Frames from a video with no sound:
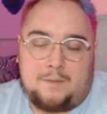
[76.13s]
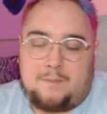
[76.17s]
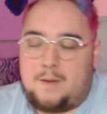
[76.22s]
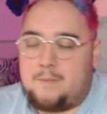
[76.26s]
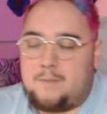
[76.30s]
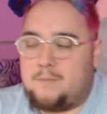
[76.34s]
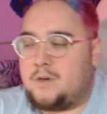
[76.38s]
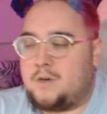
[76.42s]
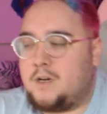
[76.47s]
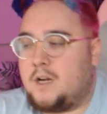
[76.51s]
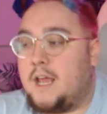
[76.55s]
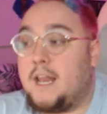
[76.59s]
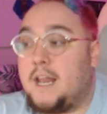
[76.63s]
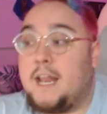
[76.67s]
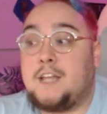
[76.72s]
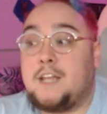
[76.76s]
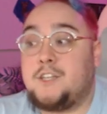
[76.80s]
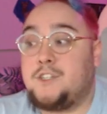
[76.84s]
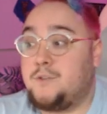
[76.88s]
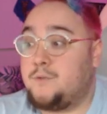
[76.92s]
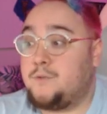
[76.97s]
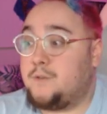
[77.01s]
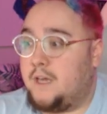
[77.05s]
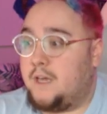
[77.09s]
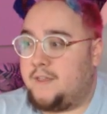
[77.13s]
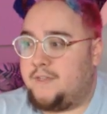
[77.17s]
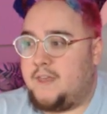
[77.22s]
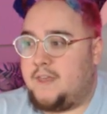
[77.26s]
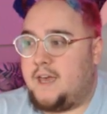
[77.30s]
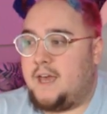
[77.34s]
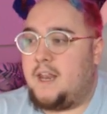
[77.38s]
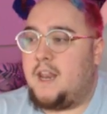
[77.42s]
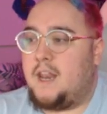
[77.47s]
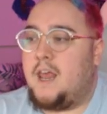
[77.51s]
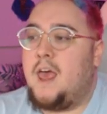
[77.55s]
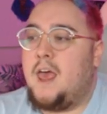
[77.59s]
member, and I do get
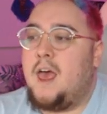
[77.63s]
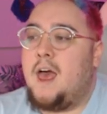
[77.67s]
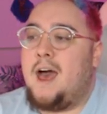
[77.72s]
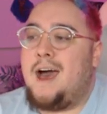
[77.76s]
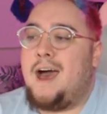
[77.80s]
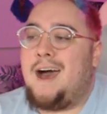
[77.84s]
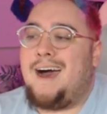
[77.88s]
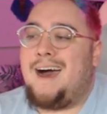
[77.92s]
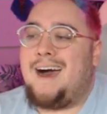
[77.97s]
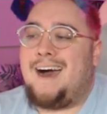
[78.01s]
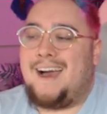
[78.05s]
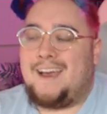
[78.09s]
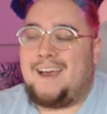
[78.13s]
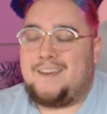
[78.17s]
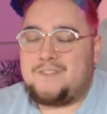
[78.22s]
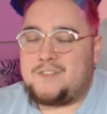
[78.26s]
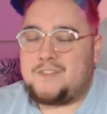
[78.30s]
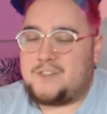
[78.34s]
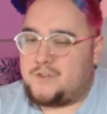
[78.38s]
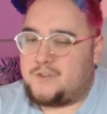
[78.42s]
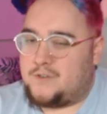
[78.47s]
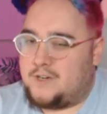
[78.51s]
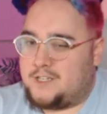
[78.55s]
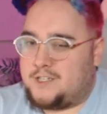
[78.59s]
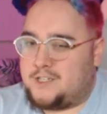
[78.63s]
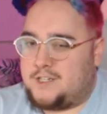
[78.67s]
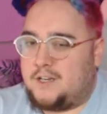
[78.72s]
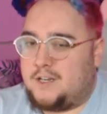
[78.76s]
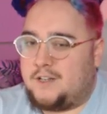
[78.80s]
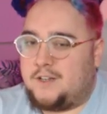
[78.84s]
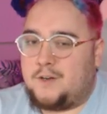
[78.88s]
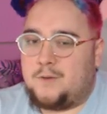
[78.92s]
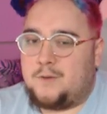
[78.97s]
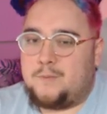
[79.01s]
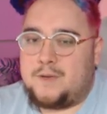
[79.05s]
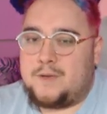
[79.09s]
that. I've stretched a
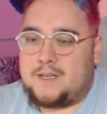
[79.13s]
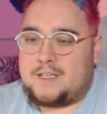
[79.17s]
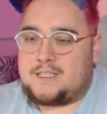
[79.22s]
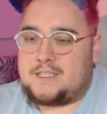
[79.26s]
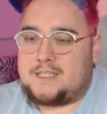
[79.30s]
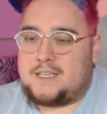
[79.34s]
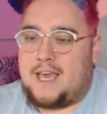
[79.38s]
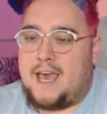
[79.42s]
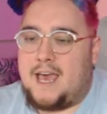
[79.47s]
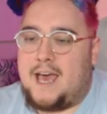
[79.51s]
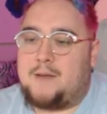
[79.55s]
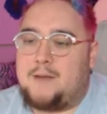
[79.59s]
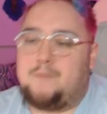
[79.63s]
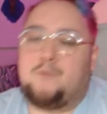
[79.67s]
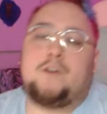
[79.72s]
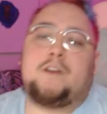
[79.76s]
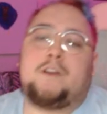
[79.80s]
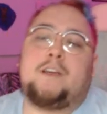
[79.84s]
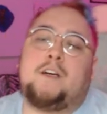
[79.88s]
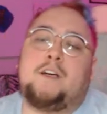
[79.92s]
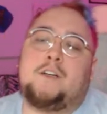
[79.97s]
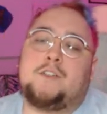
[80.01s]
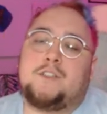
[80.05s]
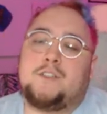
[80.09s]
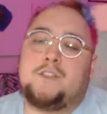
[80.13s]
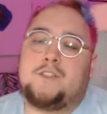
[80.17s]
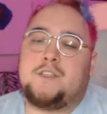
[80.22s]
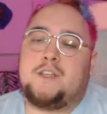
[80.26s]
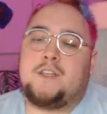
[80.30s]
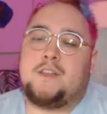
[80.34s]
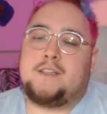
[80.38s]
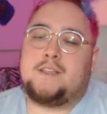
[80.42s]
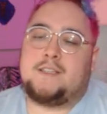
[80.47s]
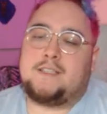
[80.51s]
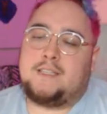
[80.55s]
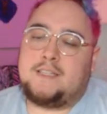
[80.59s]
little bit to add more characters to
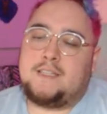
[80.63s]
this